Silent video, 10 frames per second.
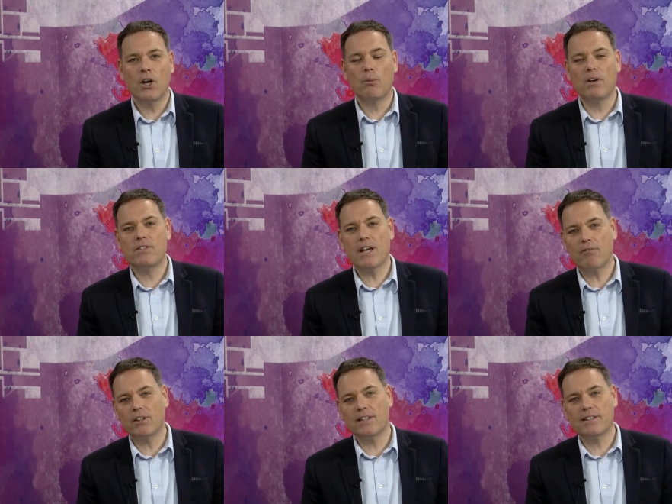we've
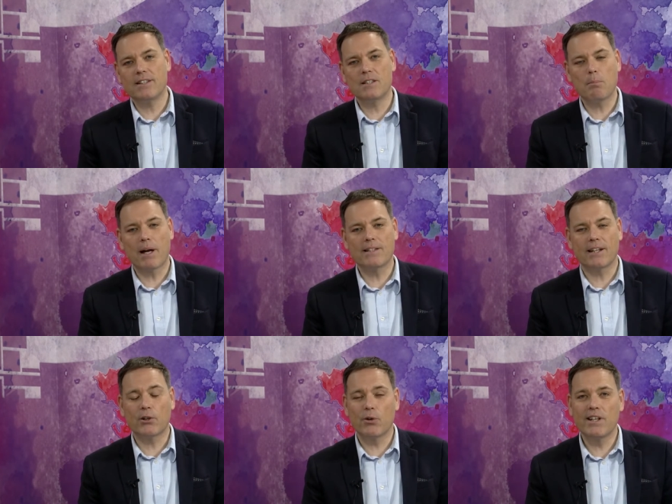definitely seen demand
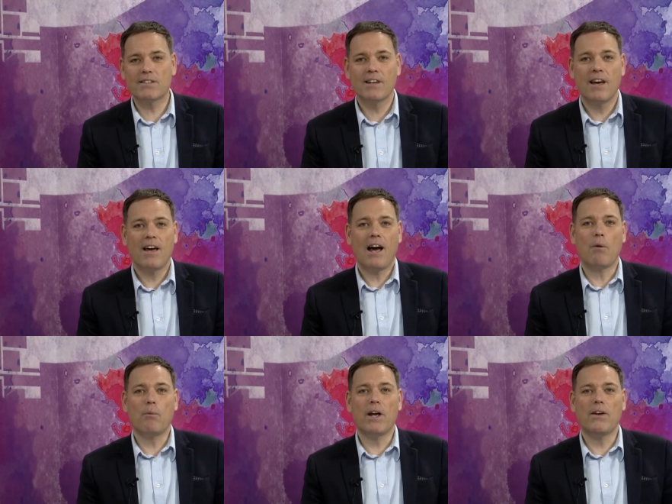increase, and
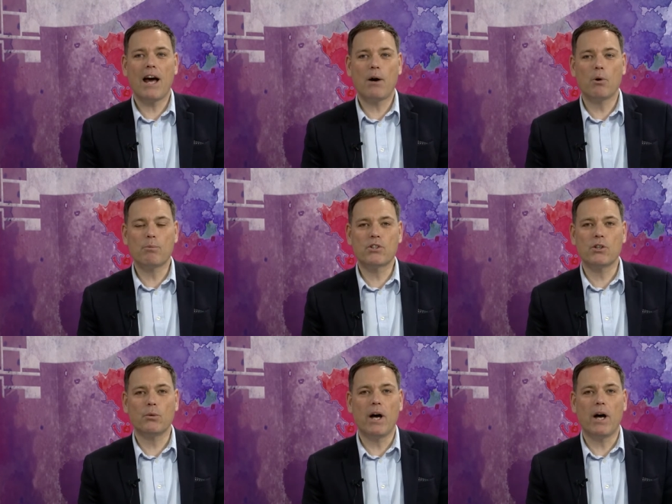we're now up to